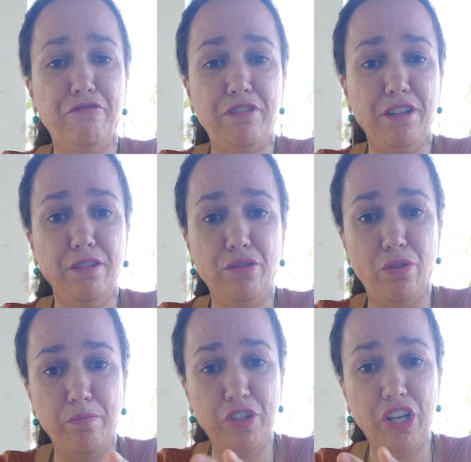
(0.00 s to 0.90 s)

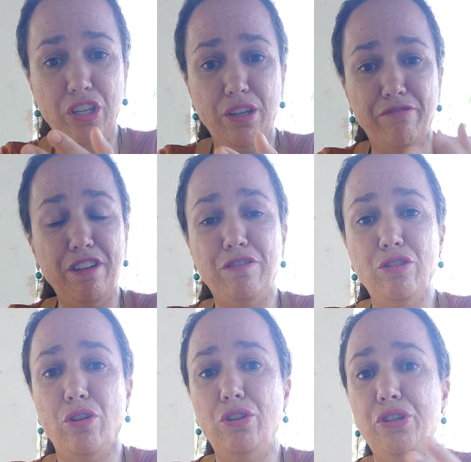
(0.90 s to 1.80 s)
I'm changing
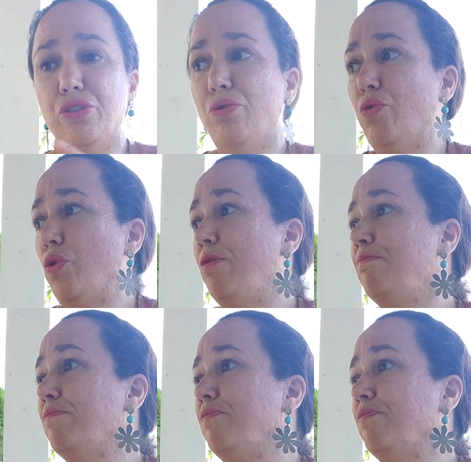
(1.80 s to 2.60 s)
$50. So